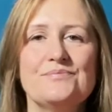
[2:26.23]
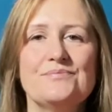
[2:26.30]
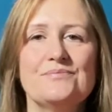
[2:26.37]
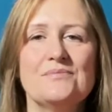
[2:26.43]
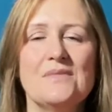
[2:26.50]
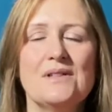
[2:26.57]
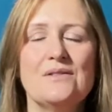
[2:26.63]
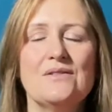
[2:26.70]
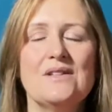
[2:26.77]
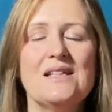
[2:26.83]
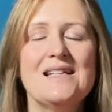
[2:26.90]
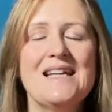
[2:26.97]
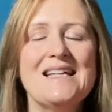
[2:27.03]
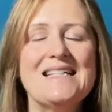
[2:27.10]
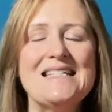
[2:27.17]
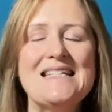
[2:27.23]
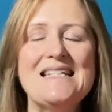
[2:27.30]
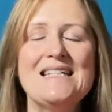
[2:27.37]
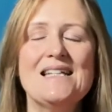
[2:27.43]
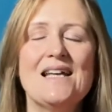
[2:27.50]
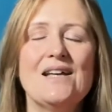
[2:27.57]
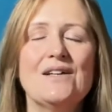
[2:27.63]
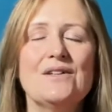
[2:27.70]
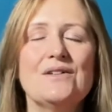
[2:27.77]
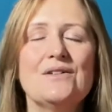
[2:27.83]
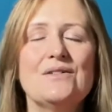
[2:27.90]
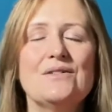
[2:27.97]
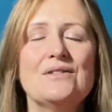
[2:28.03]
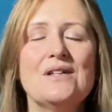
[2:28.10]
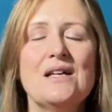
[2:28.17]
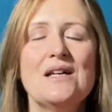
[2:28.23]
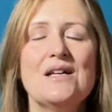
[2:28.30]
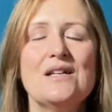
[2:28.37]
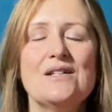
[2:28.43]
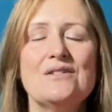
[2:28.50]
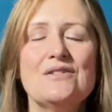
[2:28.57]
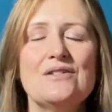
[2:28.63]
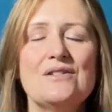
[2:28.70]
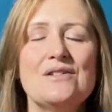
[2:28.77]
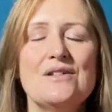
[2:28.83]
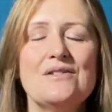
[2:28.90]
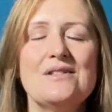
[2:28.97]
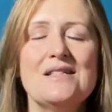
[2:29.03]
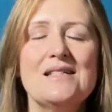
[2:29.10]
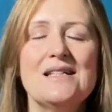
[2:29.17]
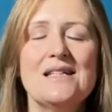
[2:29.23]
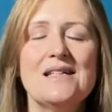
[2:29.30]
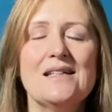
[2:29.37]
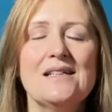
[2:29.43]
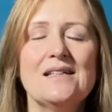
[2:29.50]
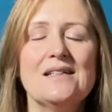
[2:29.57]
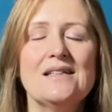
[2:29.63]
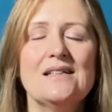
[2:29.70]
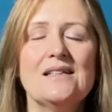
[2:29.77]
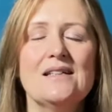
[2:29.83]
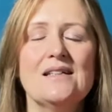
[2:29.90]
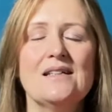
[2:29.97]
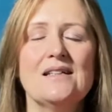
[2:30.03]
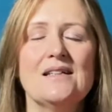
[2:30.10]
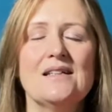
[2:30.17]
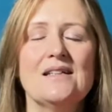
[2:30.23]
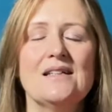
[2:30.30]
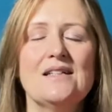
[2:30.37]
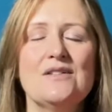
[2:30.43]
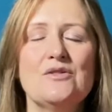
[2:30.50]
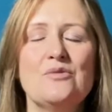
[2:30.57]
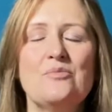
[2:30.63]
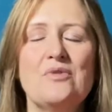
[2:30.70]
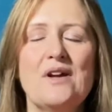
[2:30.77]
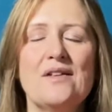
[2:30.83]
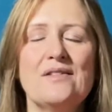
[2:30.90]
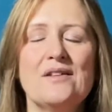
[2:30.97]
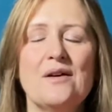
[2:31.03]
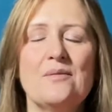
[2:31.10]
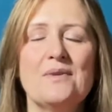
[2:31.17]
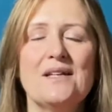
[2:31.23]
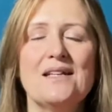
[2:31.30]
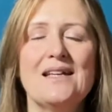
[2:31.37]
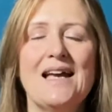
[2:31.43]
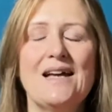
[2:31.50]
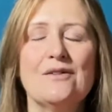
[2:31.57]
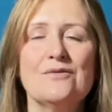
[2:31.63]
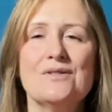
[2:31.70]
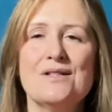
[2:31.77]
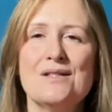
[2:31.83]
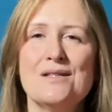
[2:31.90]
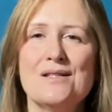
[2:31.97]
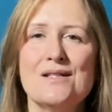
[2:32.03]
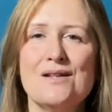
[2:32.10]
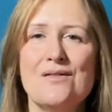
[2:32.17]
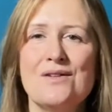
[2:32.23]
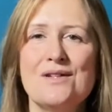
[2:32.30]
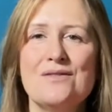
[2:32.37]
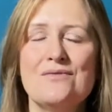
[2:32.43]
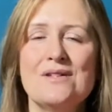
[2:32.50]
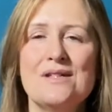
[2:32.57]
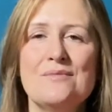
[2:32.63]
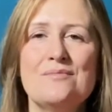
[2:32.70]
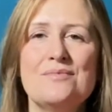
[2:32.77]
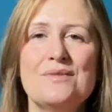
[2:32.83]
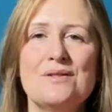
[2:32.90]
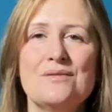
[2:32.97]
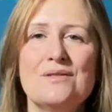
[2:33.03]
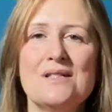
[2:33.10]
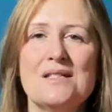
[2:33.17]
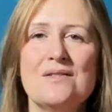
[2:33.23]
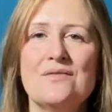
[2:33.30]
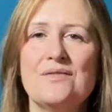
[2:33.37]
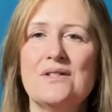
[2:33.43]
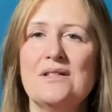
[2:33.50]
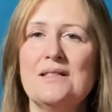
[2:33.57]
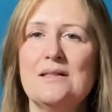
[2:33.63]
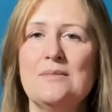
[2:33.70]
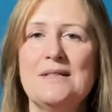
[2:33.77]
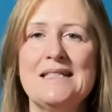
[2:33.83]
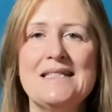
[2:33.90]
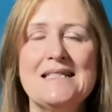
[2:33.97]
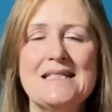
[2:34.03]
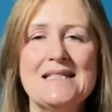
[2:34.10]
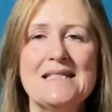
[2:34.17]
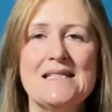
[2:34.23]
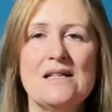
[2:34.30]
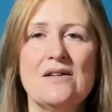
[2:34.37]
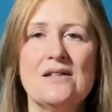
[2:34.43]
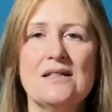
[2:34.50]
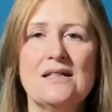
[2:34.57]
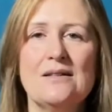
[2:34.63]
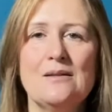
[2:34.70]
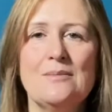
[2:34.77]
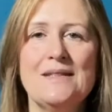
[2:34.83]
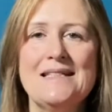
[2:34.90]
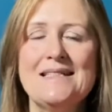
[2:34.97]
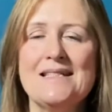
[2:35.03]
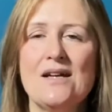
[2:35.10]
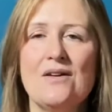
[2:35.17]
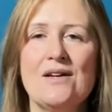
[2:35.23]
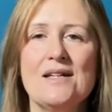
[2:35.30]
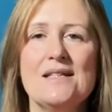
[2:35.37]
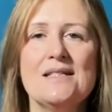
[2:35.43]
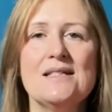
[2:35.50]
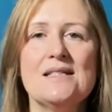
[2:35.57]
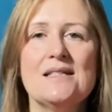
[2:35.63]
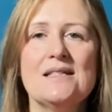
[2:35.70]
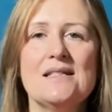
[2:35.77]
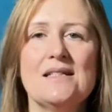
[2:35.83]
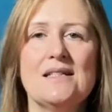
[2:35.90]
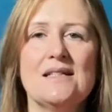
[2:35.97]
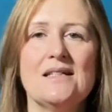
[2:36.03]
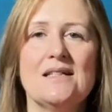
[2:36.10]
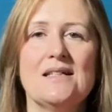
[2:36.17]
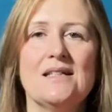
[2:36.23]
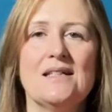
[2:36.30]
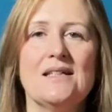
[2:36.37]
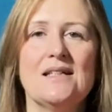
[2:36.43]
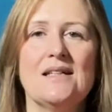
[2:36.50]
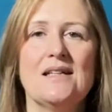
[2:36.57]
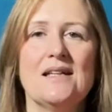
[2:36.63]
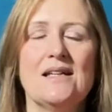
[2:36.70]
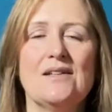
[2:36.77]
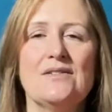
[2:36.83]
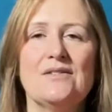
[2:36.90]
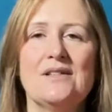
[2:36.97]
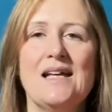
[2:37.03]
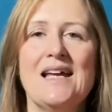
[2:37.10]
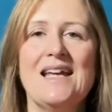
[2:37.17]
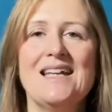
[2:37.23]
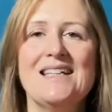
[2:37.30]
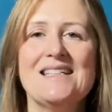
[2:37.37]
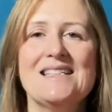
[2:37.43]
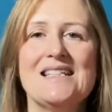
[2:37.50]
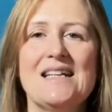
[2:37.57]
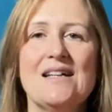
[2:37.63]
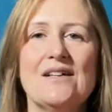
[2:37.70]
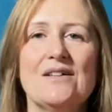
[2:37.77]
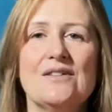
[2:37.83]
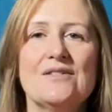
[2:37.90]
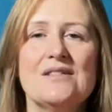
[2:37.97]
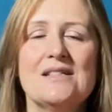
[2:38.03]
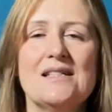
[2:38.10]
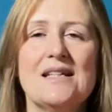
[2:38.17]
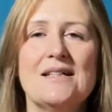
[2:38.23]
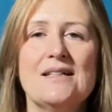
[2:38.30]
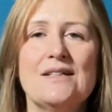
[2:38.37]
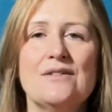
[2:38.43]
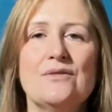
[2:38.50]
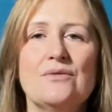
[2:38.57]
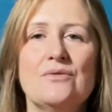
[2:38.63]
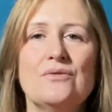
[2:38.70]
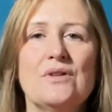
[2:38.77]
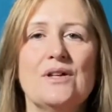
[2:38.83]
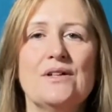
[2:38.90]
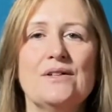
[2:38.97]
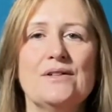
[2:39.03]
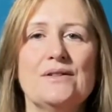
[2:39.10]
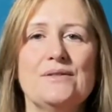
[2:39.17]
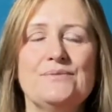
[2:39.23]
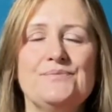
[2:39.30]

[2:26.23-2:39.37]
And on the next inhale, just noticing, is your breath coming out to the side ribs, or does it feel a little bit stuck, a little bit tight? And on the exhale, just letting it all go.